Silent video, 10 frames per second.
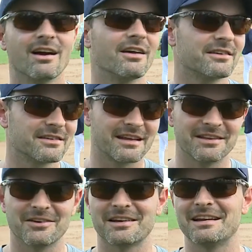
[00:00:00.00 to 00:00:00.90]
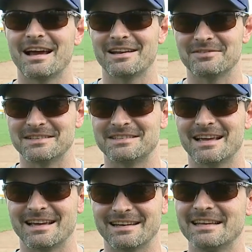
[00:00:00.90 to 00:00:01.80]
other than looking at him and
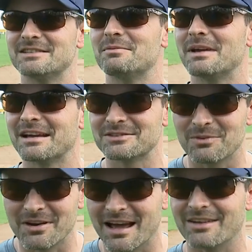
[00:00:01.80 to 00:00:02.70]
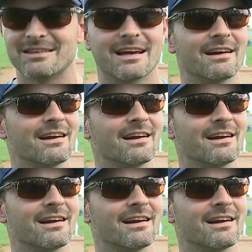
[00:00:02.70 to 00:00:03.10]
saying he's the biggest one out there.